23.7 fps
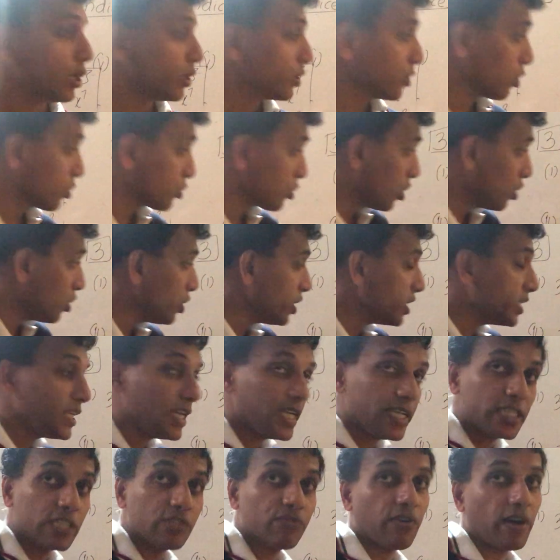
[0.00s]
Not only
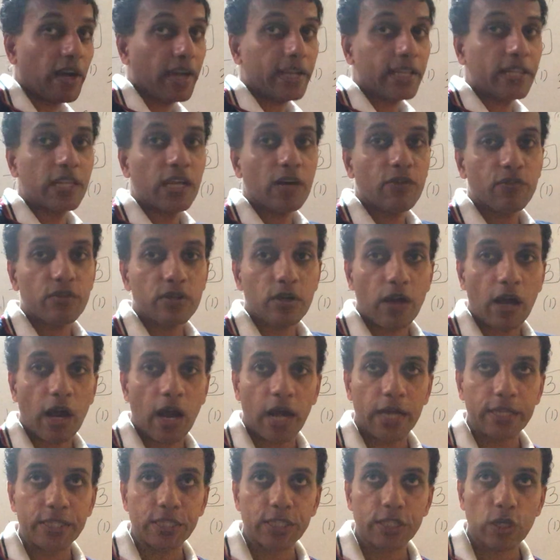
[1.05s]
just find the
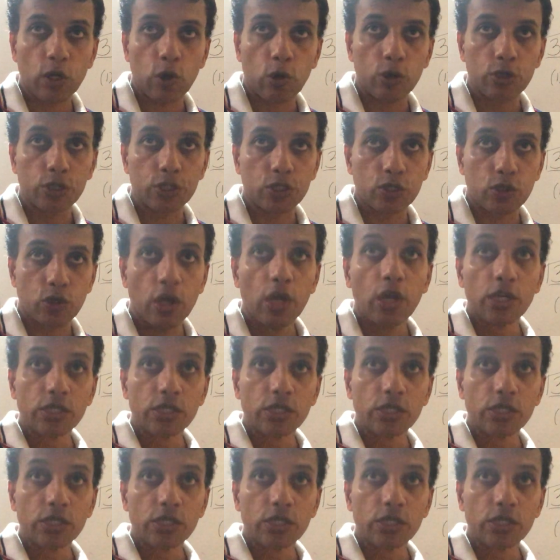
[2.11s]
answer also.